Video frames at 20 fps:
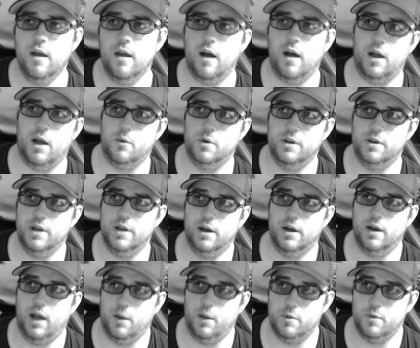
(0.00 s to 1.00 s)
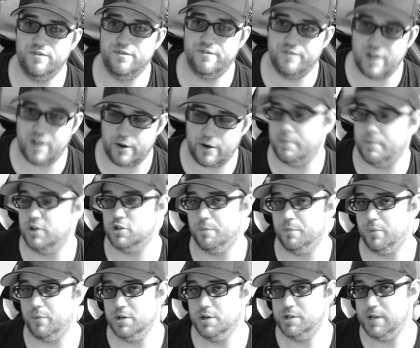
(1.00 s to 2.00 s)
I would uh, I would very much
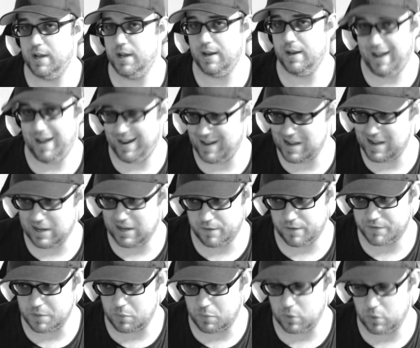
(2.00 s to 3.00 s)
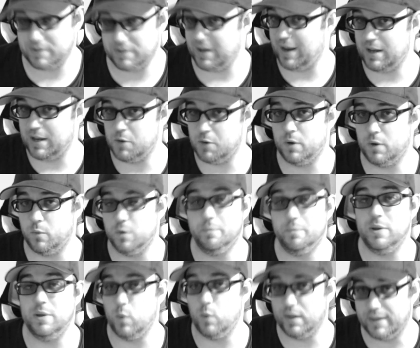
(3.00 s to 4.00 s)
appreciate any kind of support that anyone would
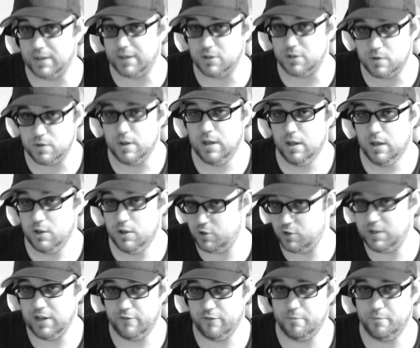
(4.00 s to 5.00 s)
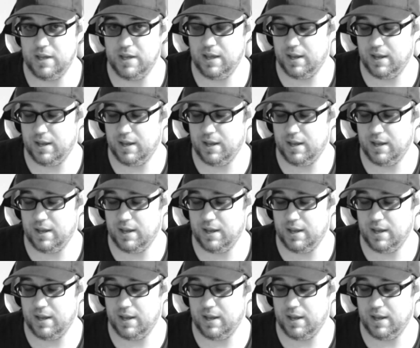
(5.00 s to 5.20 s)
be willing to, to give me.